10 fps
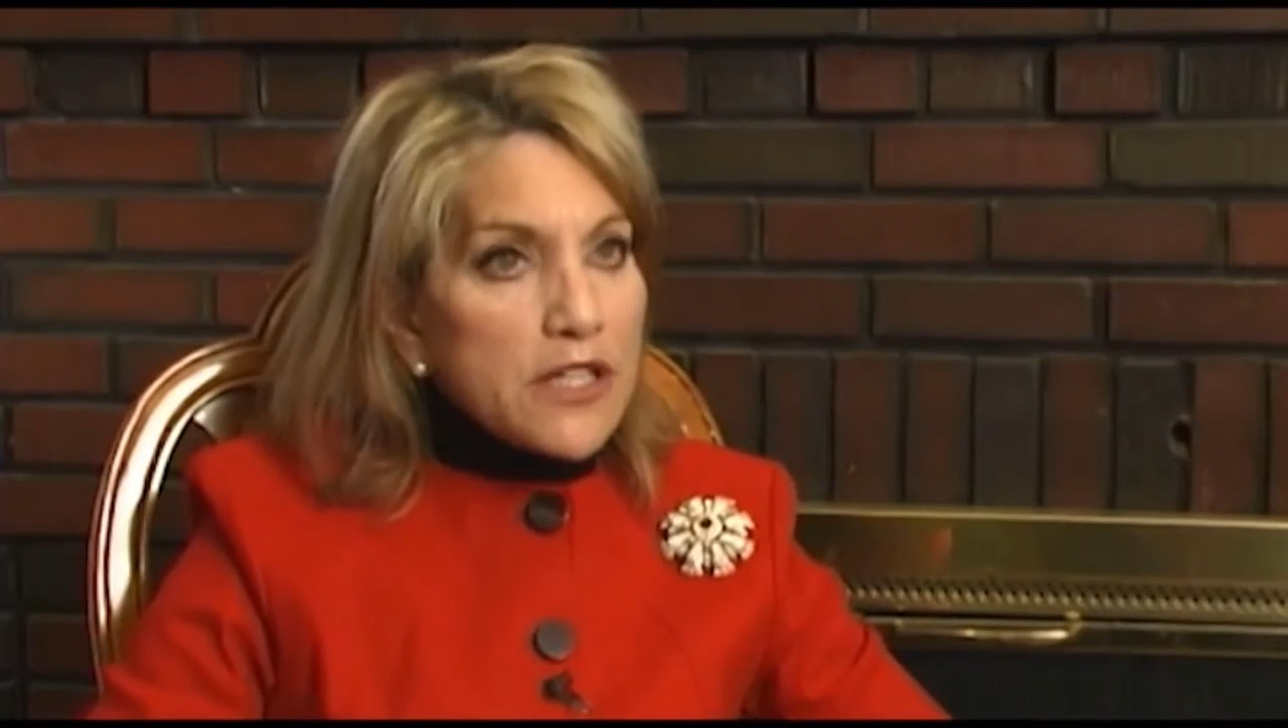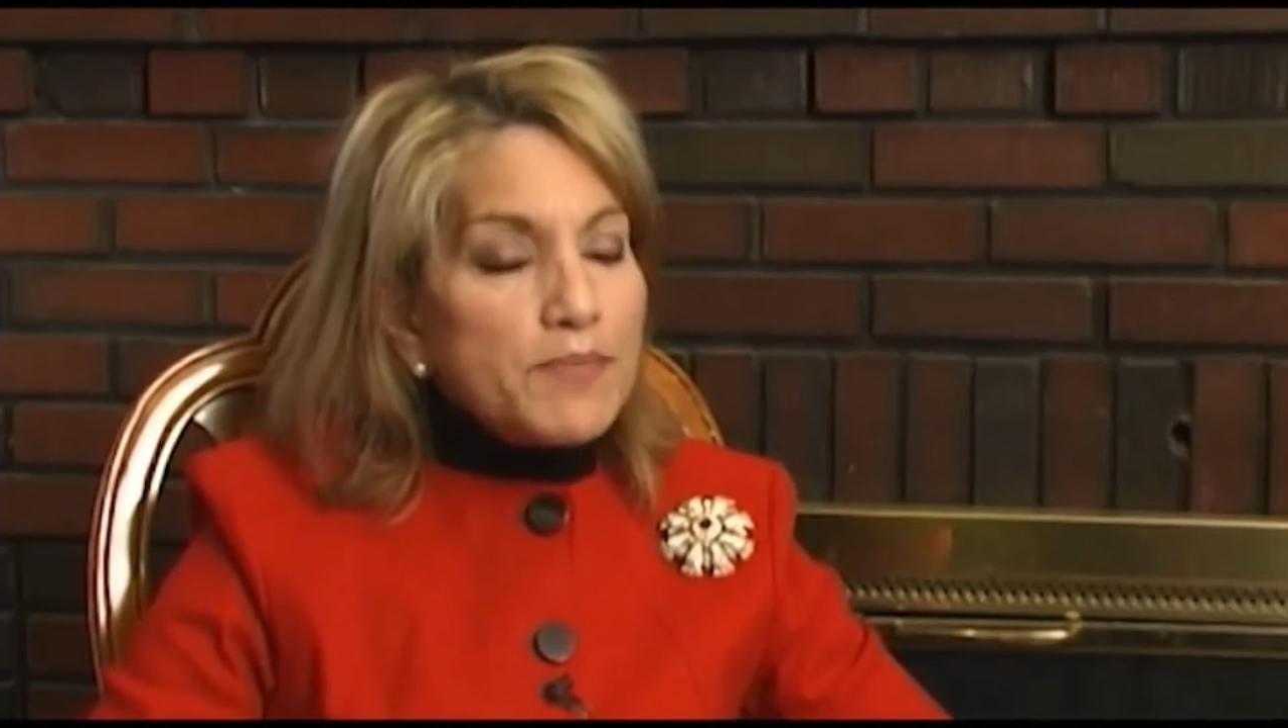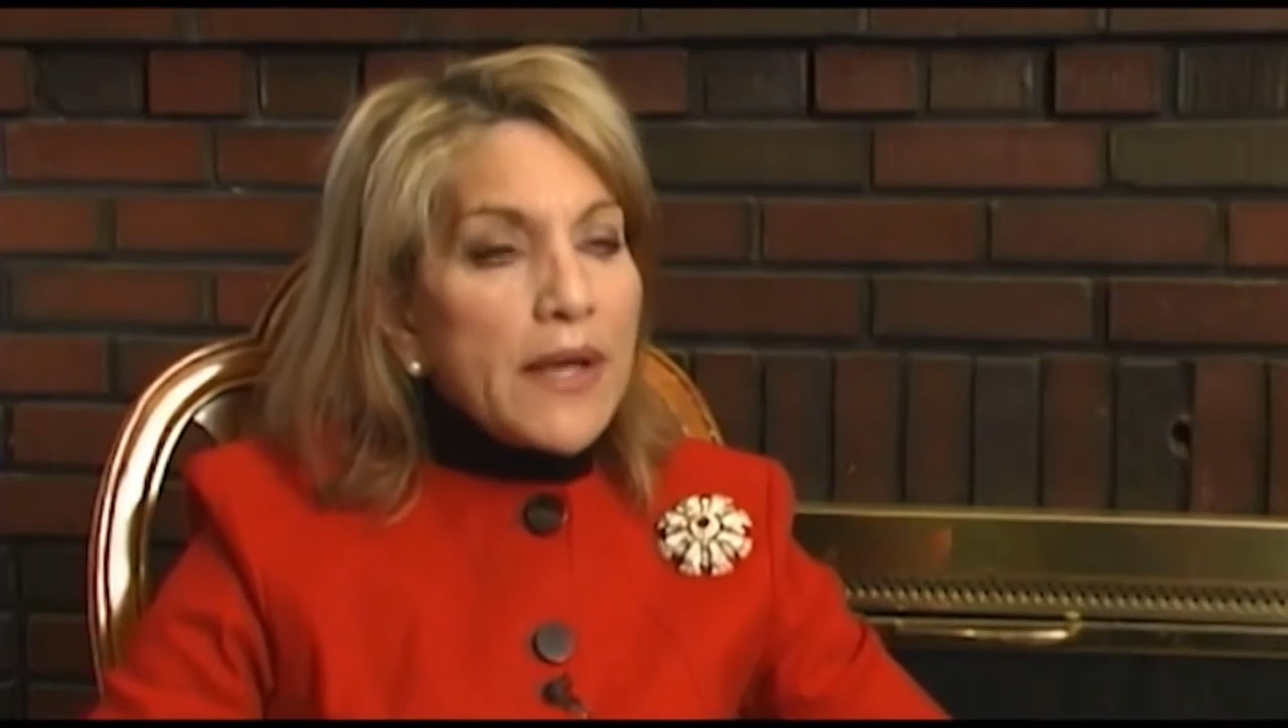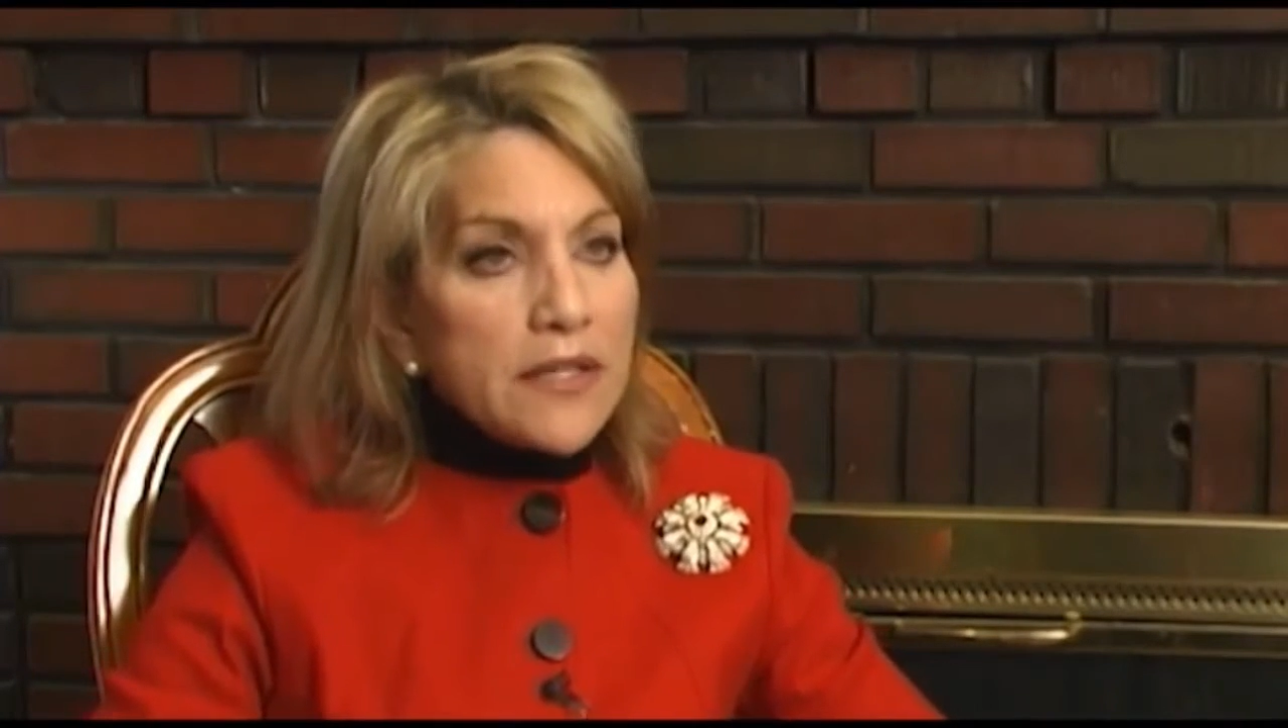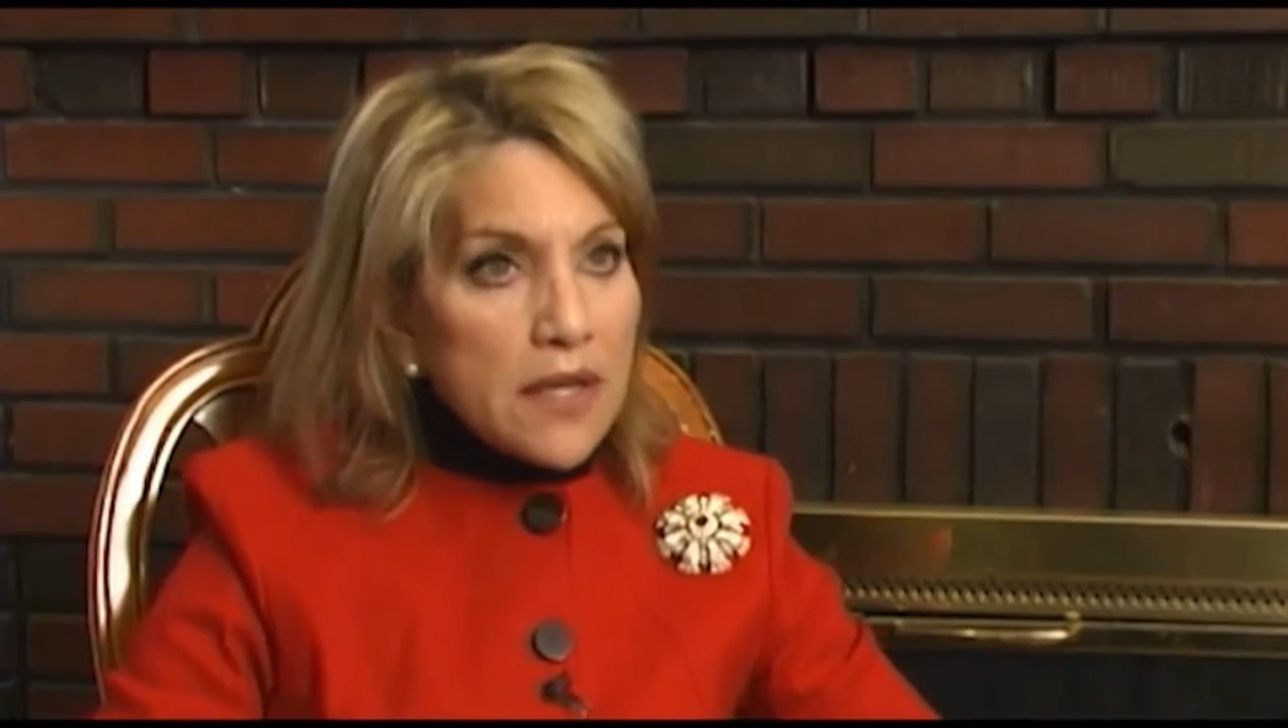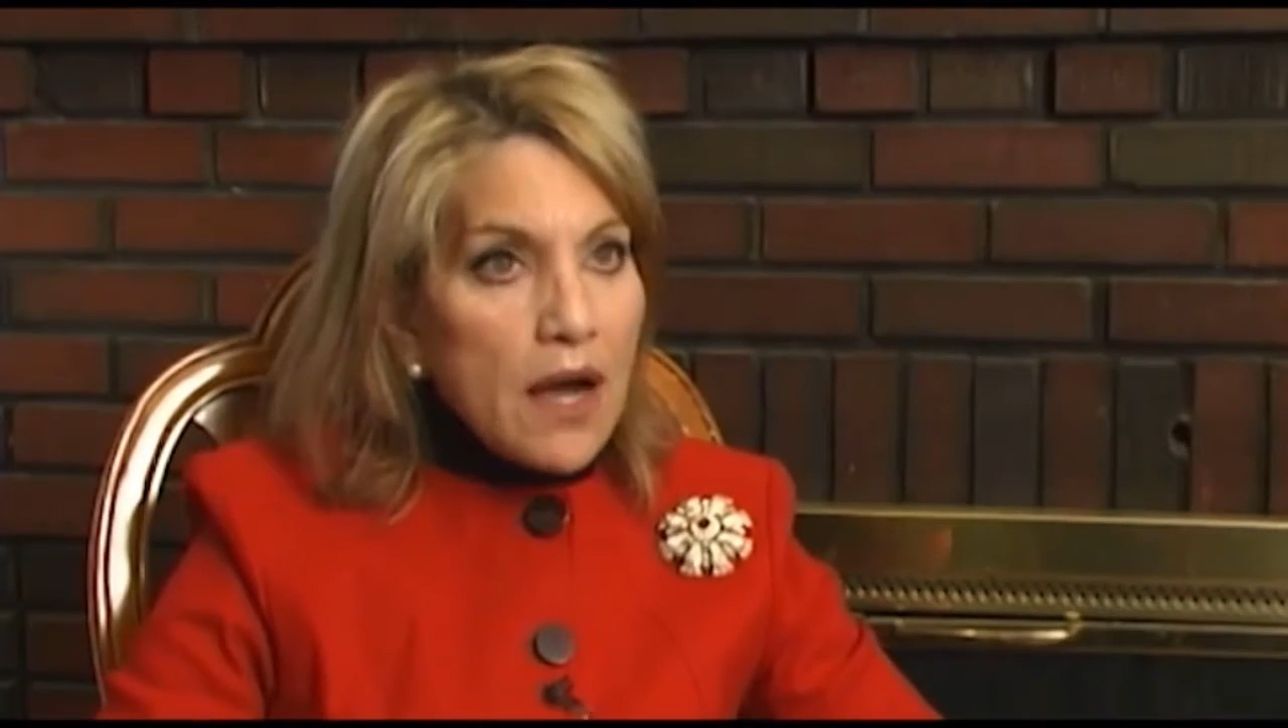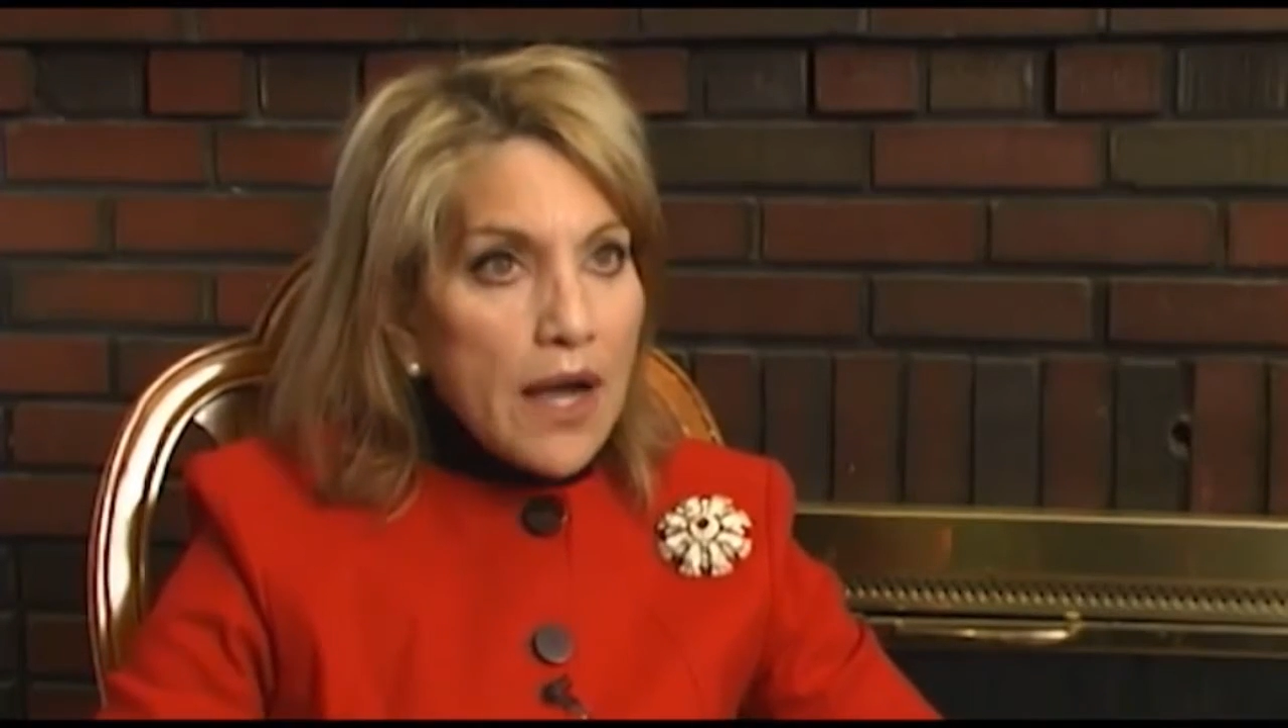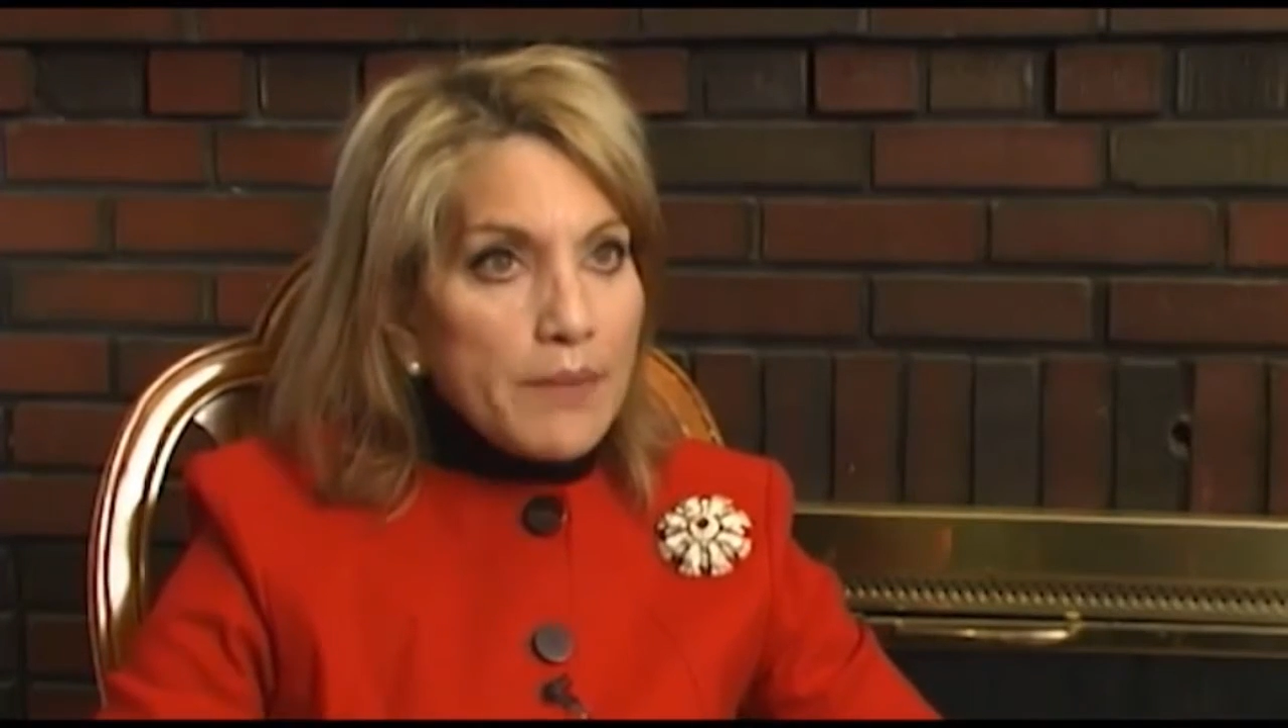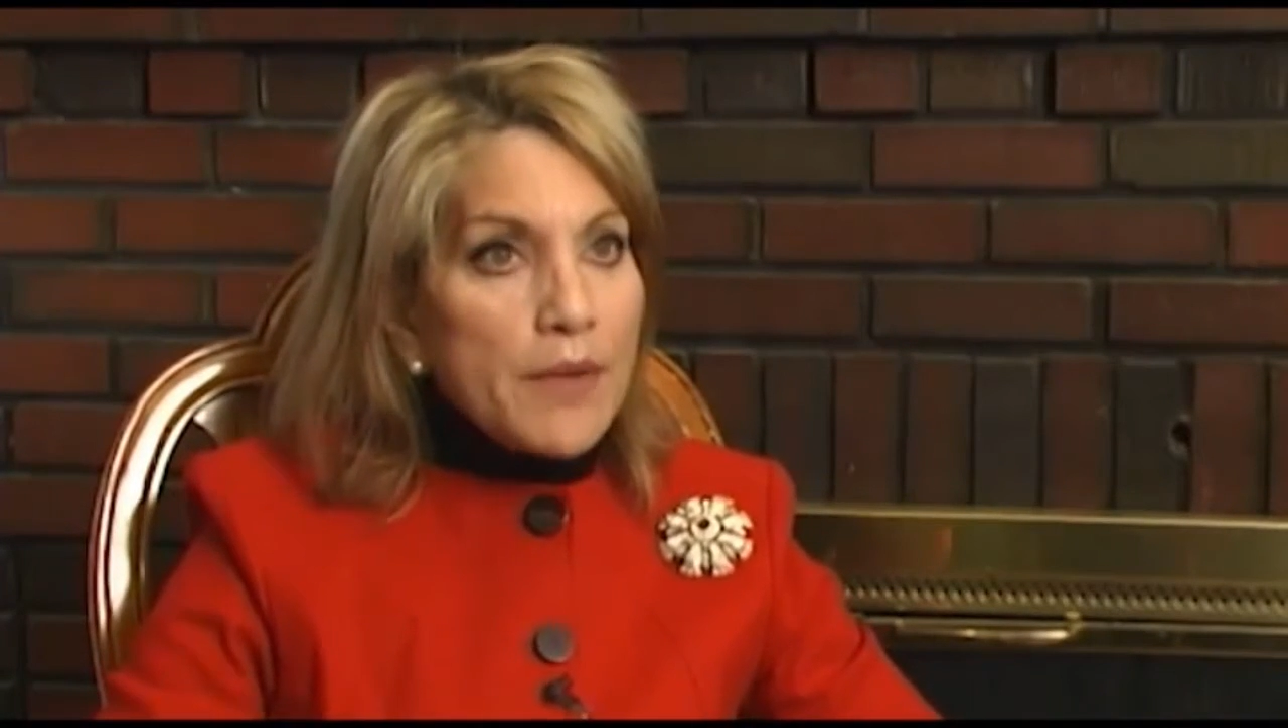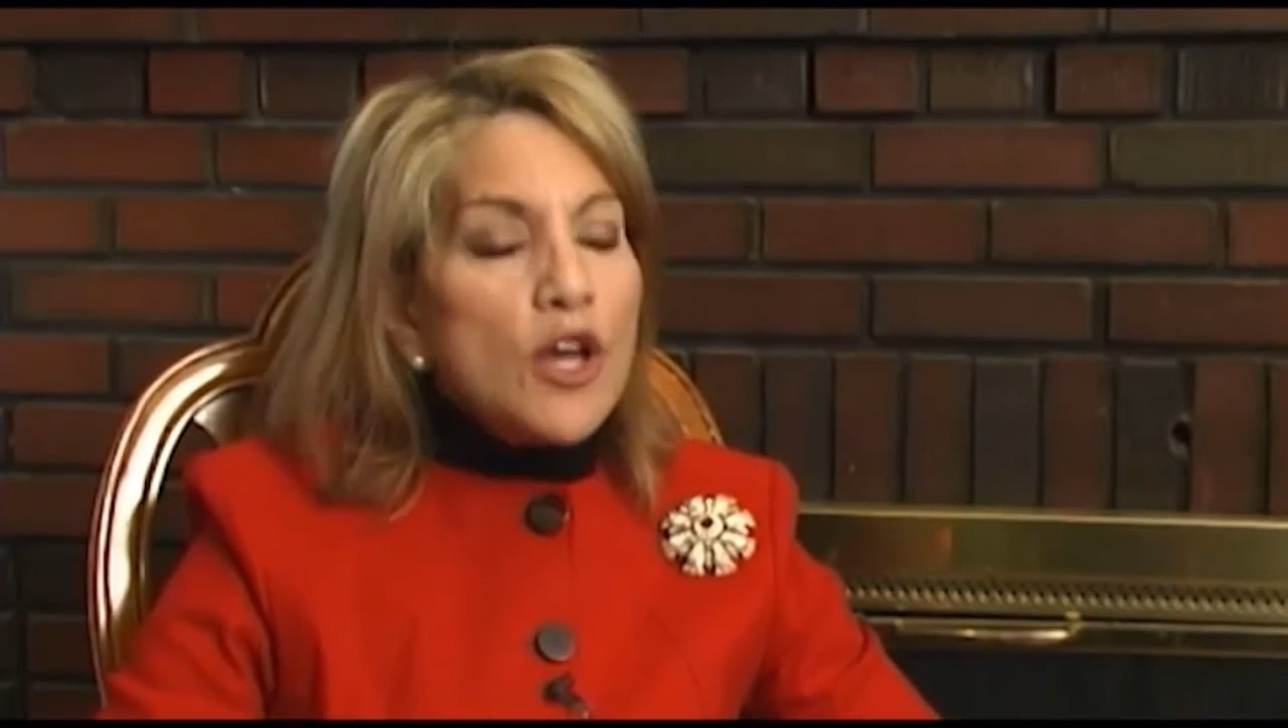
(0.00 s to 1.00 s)
spend
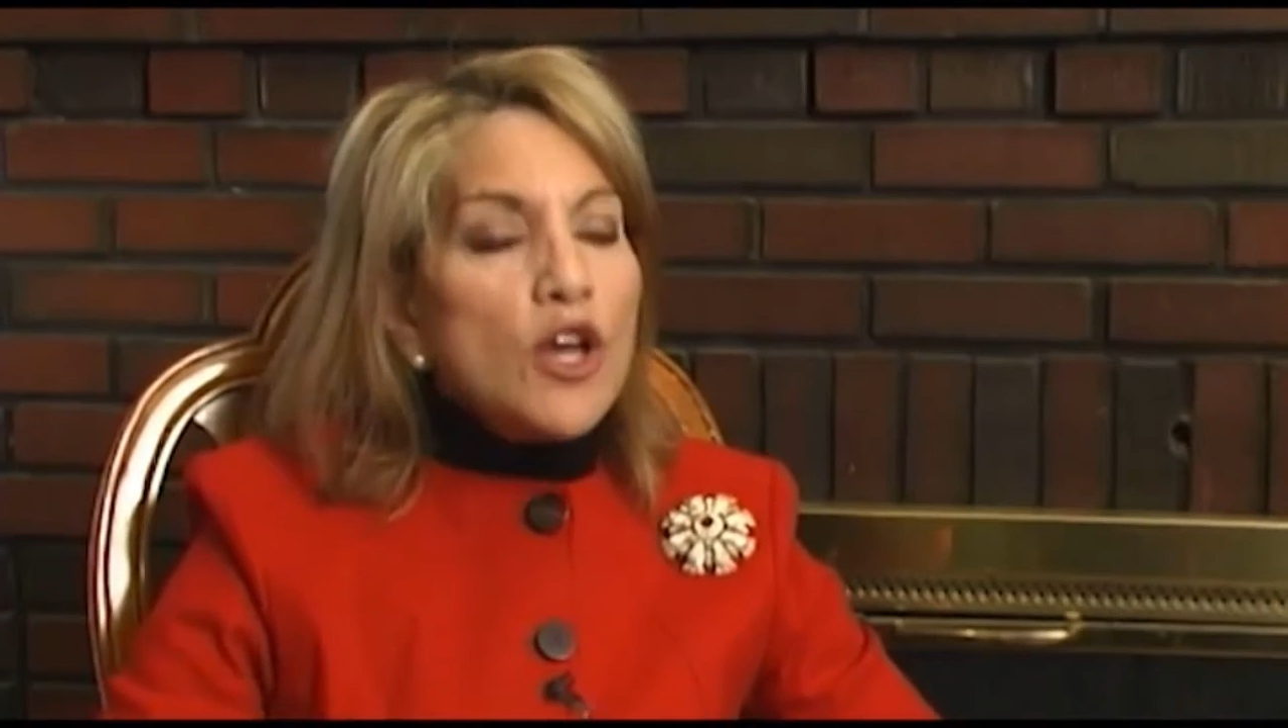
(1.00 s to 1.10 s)
time